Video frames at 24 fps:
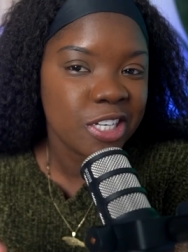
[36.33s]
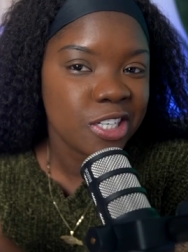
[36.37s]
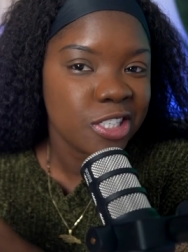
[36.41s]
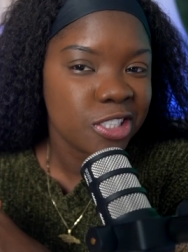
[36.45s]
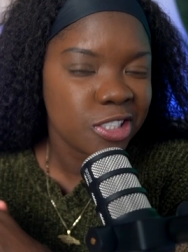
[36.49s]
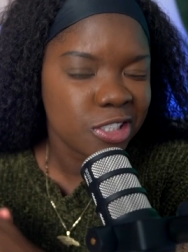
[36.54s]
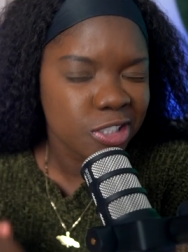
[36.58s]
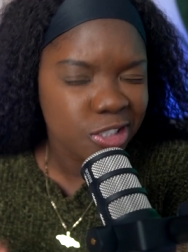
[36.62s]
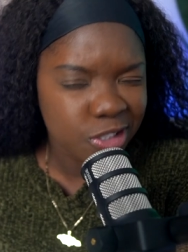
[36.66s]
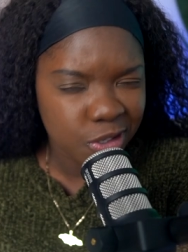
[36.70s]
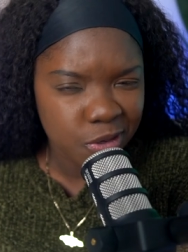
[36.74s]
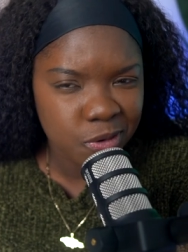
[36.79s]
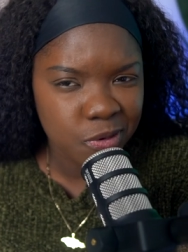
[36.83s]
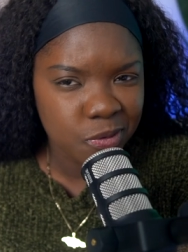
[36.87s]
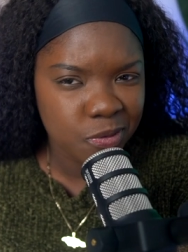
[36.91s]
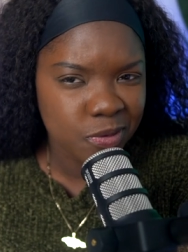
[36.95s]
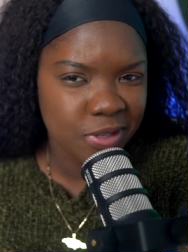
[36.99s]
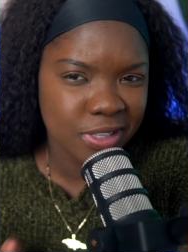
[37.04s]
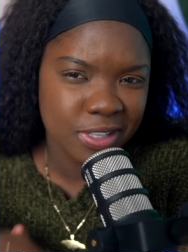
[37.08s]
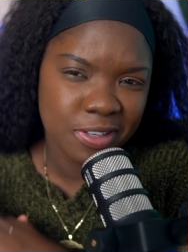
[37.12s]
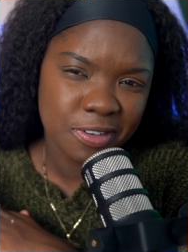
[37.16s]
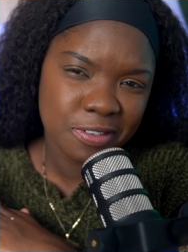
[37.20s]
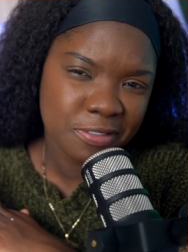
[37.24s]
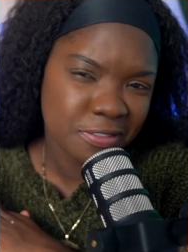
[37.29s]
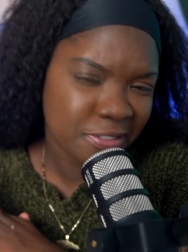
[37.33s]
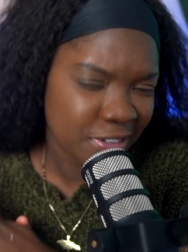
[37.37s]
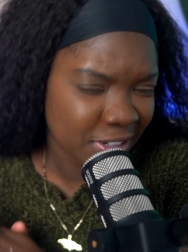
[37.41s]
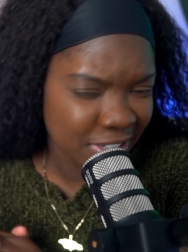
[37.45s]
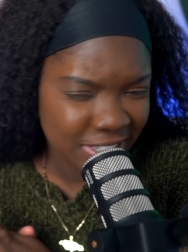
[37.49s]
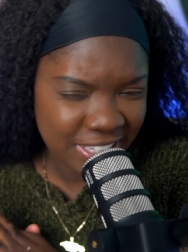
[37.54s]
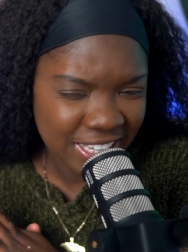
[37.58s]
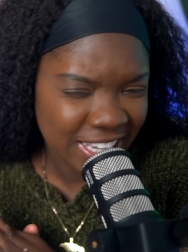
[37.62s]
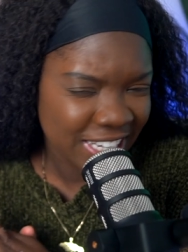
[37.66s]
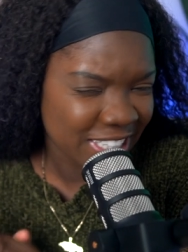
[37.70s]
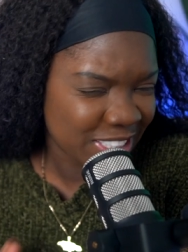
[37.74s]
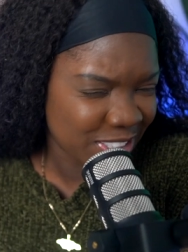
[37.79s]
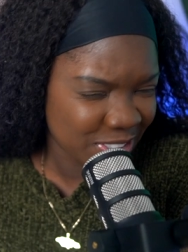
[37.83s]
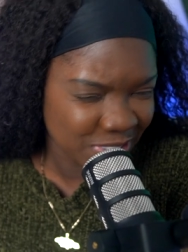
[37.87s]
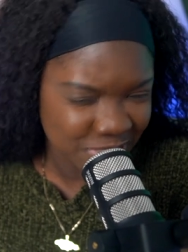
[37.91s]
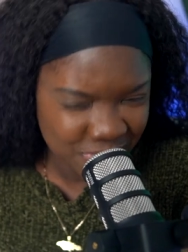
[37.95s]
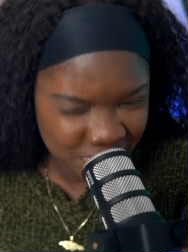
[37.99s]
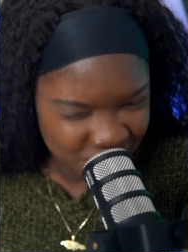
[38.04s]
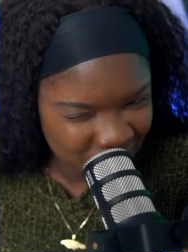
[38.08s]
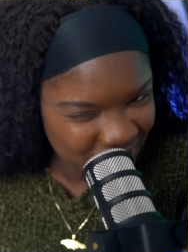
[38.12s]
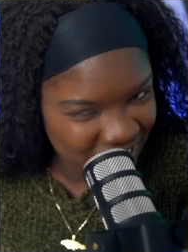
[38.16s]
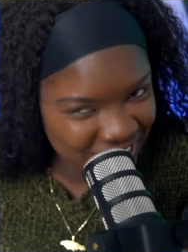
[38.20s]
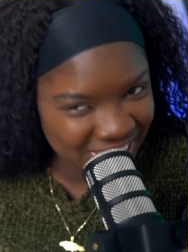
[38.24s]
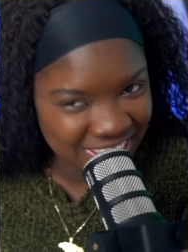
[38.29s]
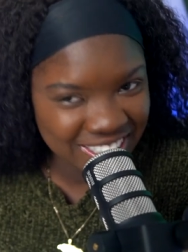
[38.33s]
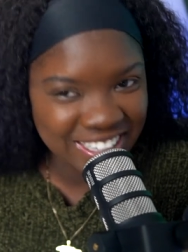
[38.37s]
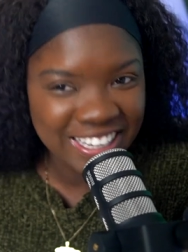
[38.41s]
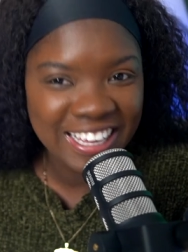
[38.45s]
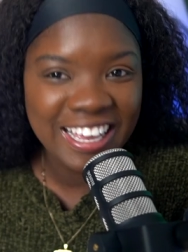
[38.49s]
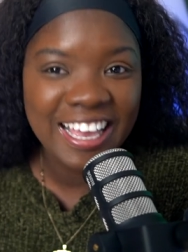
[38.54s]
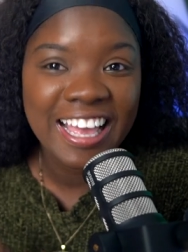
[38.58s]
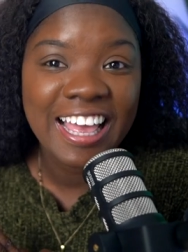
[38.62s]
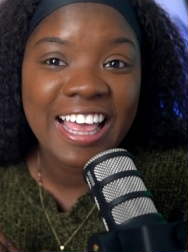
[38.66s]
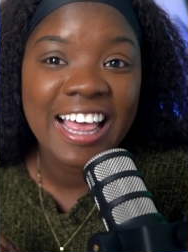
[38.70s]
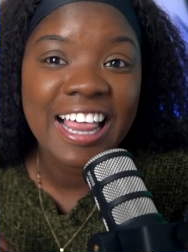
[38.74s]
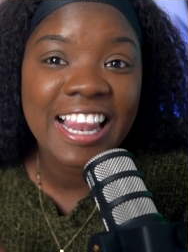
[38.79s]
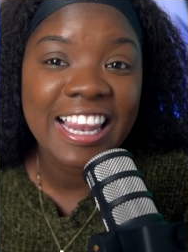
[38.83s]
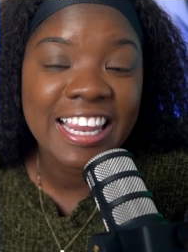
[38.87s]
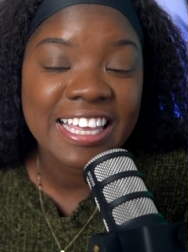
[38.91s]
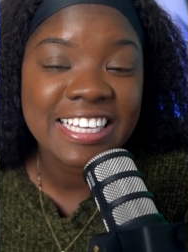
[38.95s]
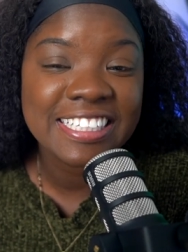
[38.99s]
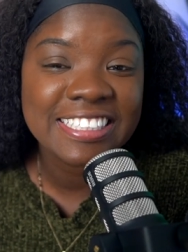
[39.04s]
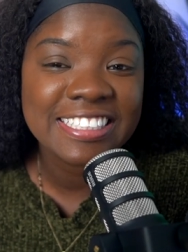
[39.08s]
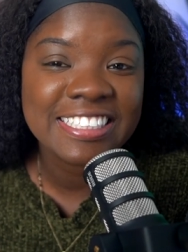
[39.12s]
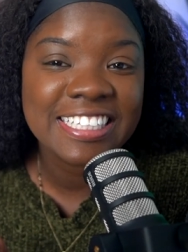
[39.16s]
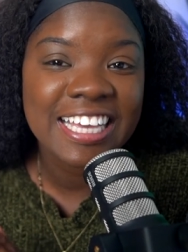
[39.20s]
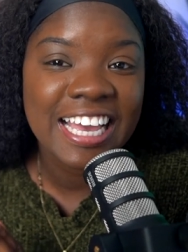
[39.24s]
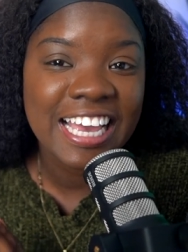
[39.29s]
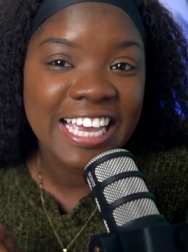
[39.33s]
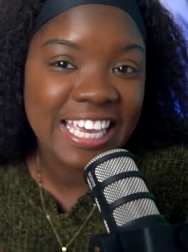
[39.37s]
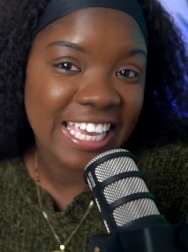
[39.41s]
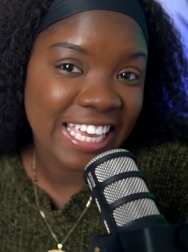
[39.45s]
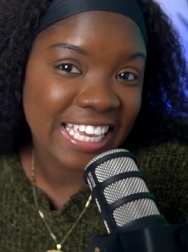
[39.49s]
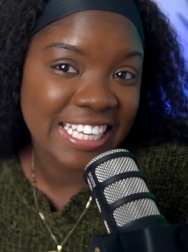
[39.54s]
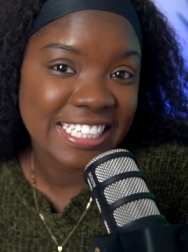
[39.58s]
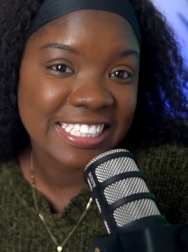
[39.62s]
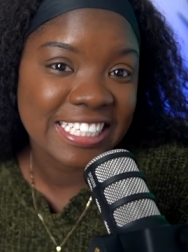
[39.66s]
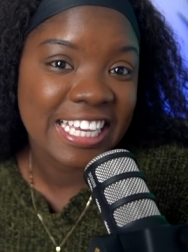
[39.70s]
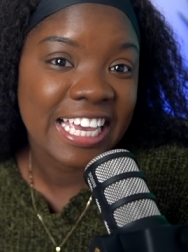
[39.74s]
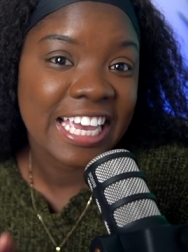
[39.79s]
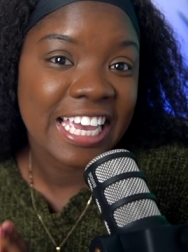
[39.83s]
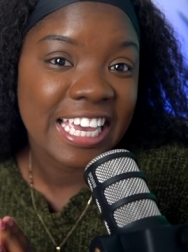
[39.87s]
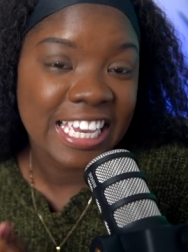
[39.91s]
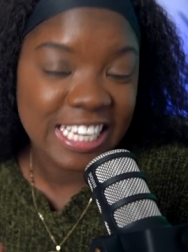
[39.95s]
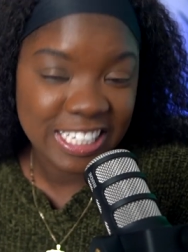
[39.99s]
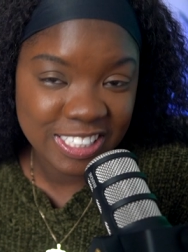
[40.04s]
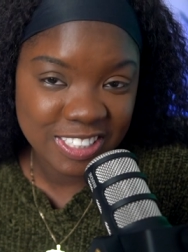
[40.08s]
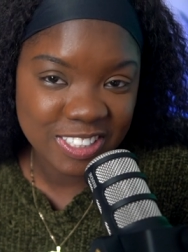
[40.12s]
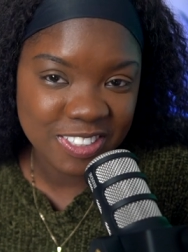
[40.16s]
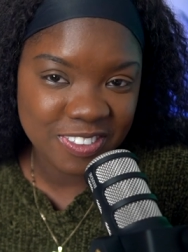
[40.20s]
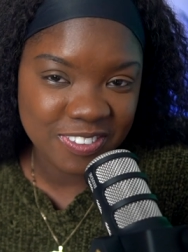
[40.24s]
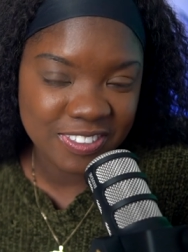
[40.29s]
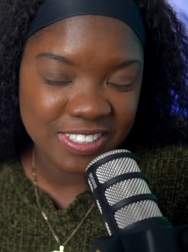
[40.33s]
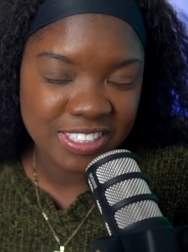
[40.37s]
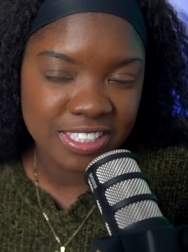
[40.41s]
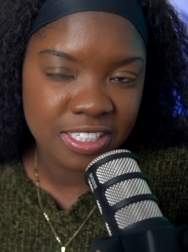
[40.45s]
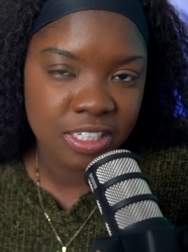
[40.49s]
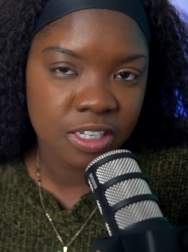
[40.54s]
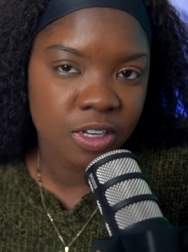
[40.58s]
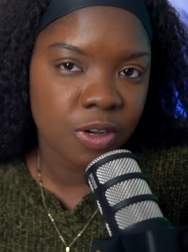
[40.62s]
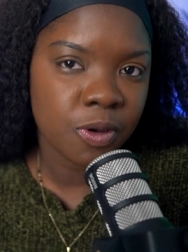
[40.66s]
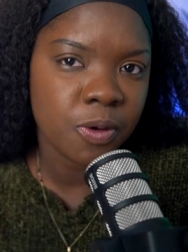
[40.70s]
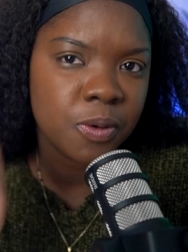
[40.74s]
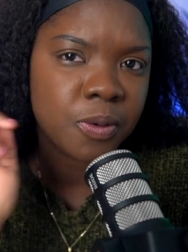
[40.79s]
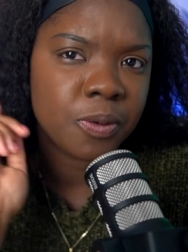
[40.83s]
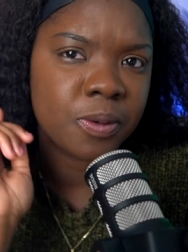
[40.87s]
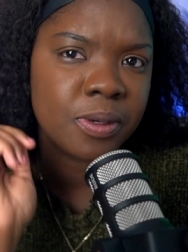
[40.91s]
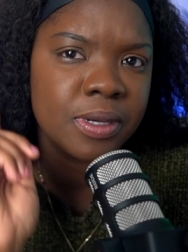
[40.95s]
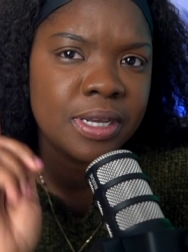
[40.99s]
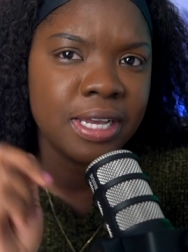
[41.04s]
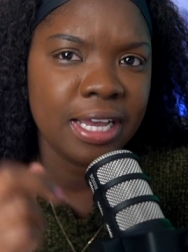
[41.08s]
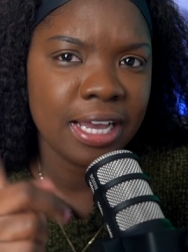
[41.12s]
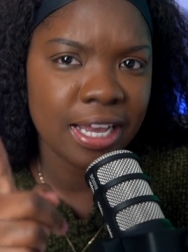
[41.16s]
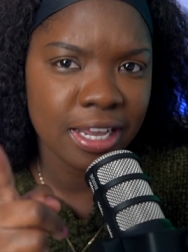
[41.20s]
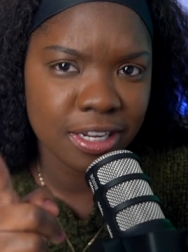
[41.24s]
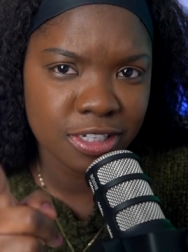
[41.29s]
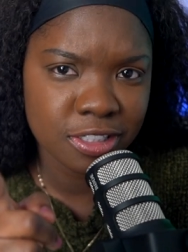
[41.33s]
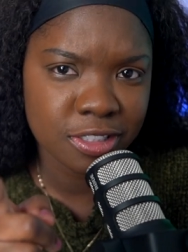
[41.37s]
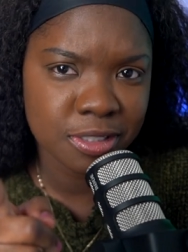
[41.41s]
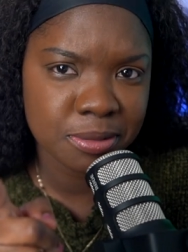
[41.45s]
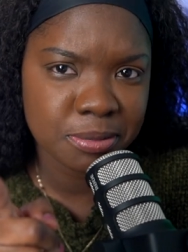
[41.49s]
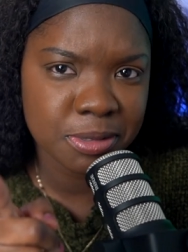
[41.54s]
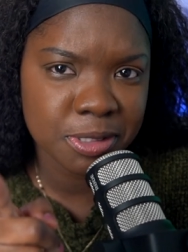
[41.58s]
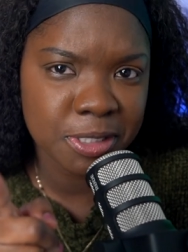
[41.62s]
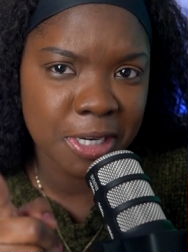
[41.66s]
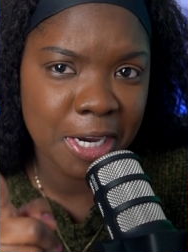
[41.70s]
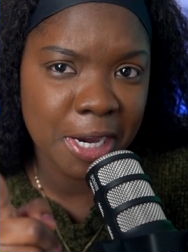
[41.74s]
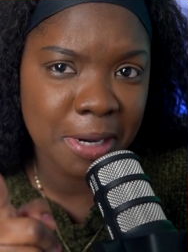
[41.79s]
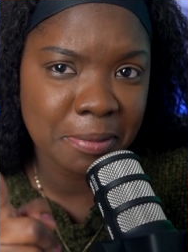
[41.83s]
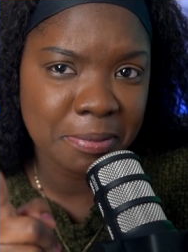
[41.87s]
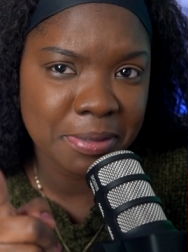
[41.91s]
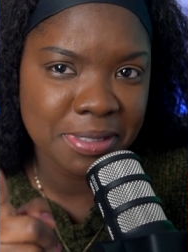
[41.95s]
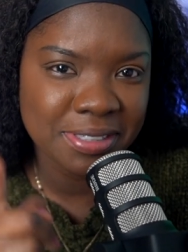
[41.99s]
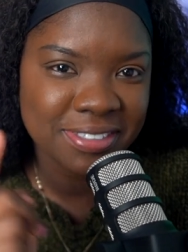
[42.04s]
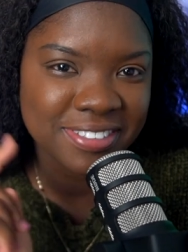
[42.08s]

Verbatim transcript: So, without further ado, let's get into it. Oh, and subscribe.